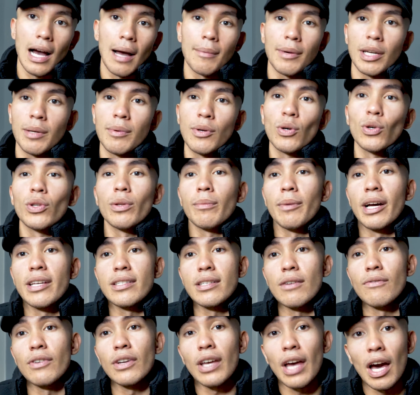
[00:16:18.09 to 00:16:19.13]
I'm gonna be holding
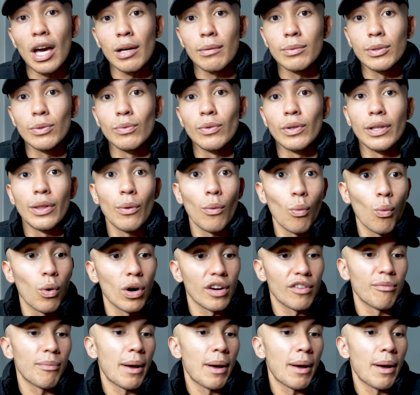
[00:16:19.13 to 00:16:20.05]
myself accountable with one